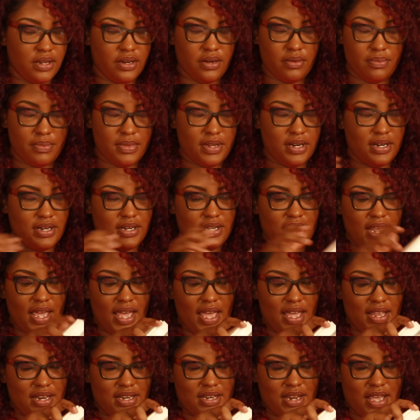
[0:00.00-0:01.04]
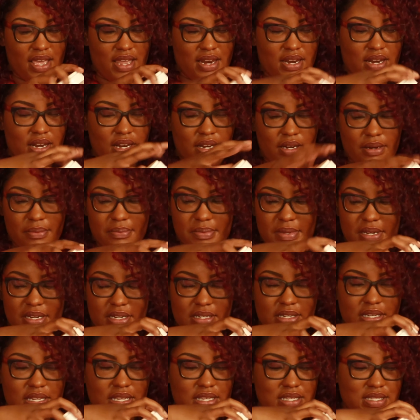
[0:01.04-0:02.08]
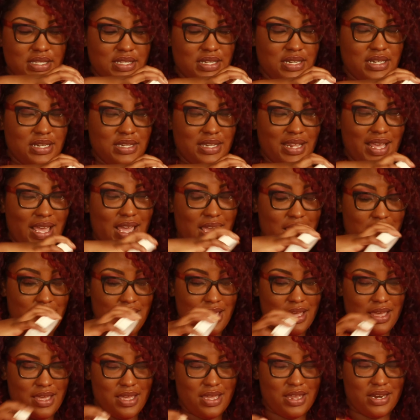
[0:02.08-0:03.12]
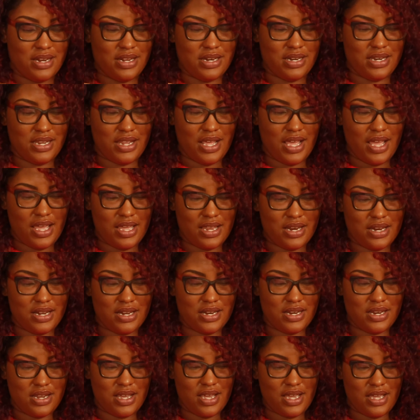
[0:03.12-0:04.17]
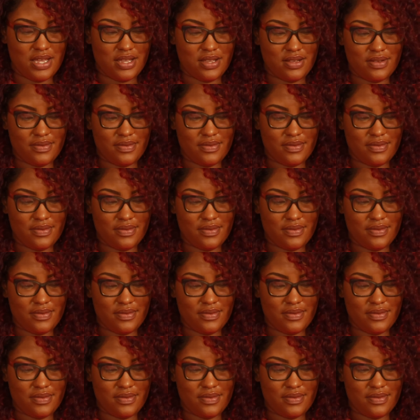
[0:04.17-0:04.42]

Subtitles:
little bit of that and then a little bit of this and that. And then that, and then that.